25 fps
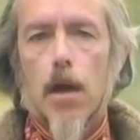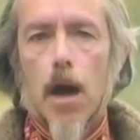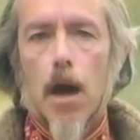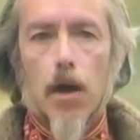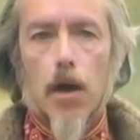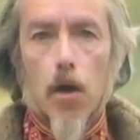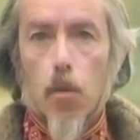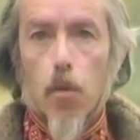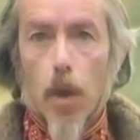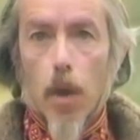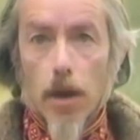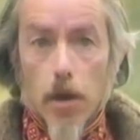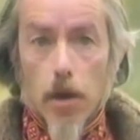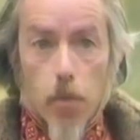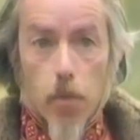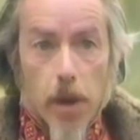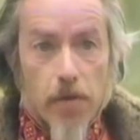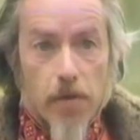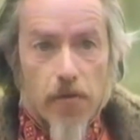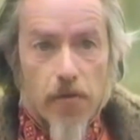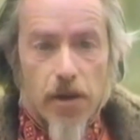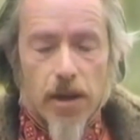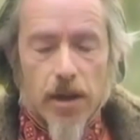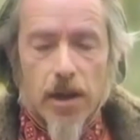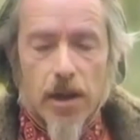And no wonder we
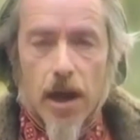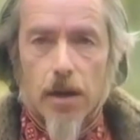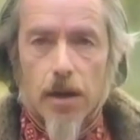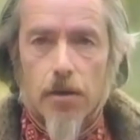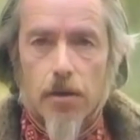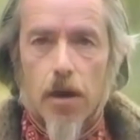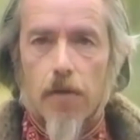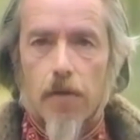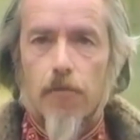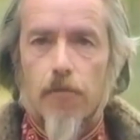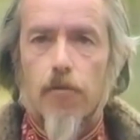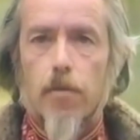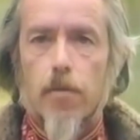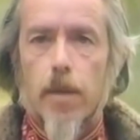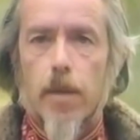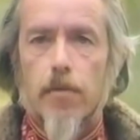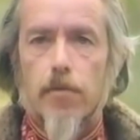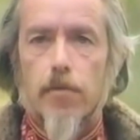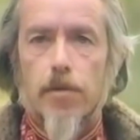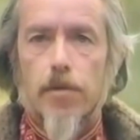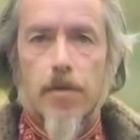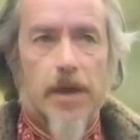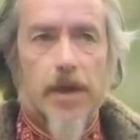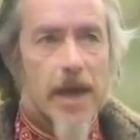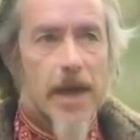feel cut off from
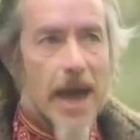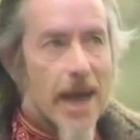everything,